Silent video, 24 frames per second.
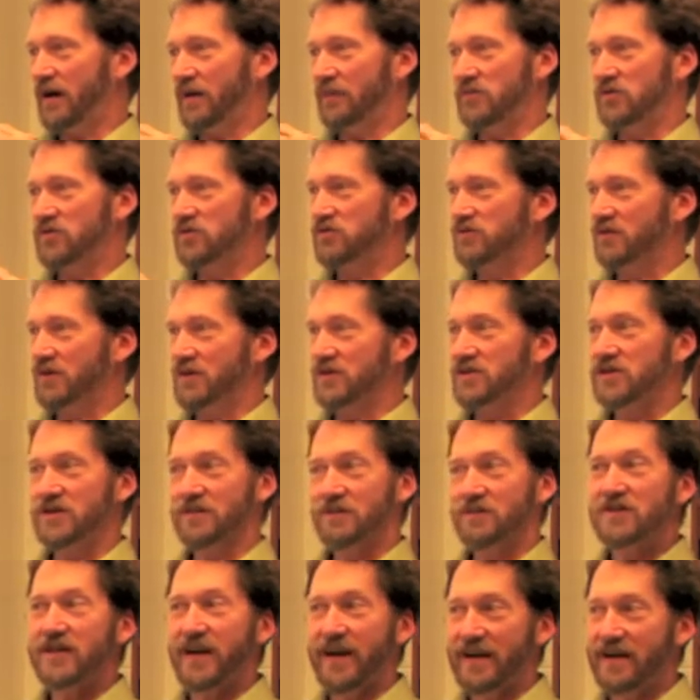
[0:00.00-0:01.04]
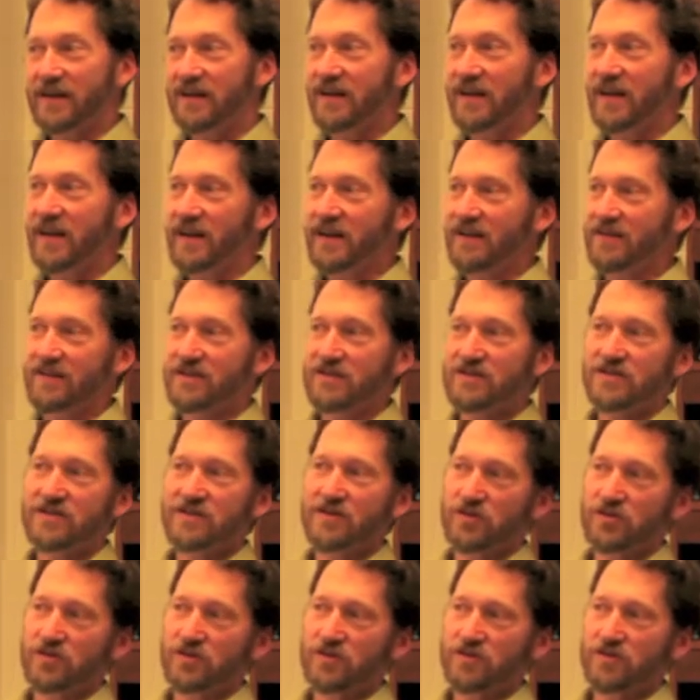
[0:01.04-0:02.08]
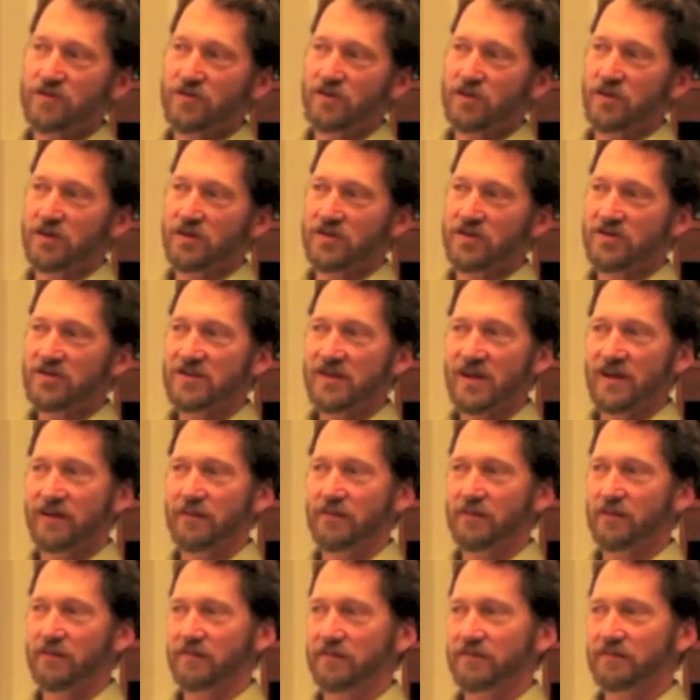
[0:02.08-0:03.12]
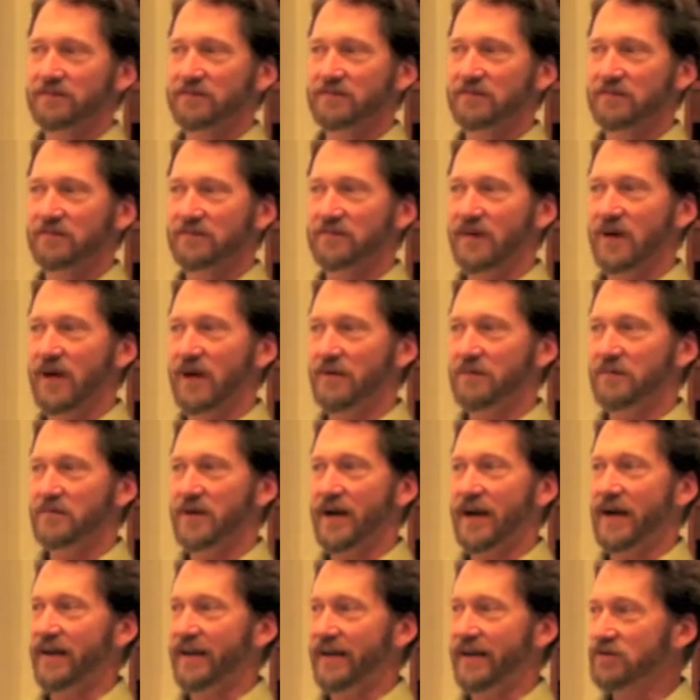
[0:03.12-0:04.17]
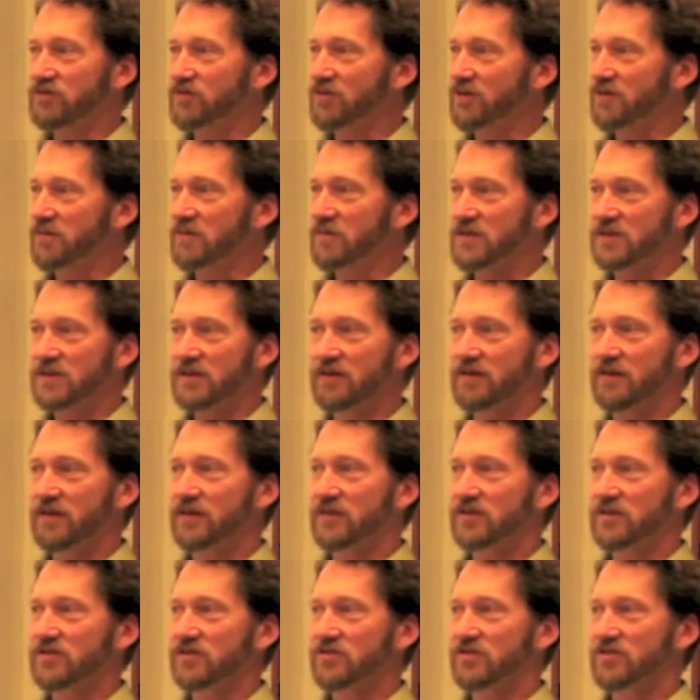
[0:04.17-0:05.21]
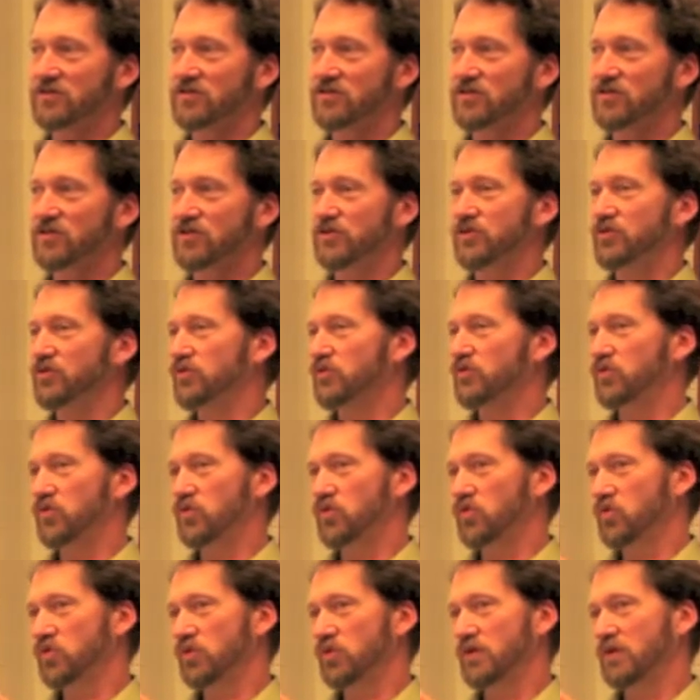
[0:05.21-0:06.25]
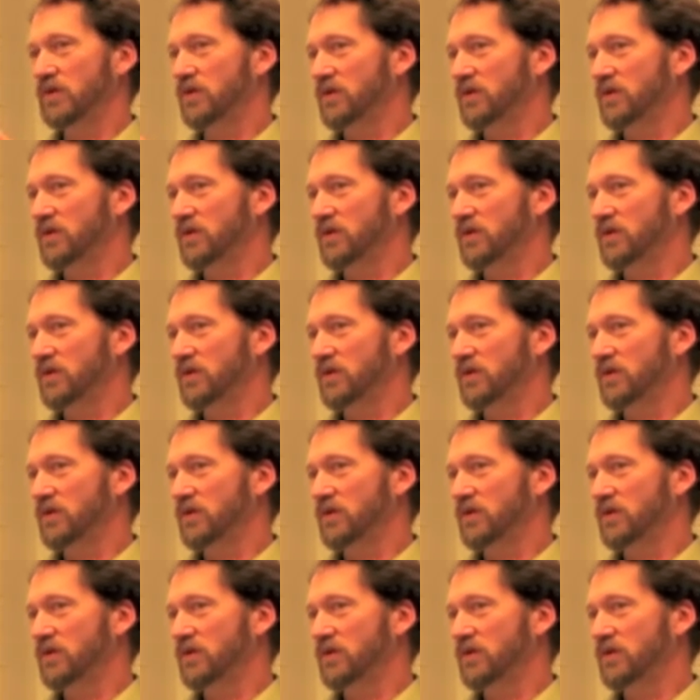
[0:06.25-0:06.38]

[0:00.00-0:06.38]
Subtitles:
strontium titanate that's used for some dielectric materials, to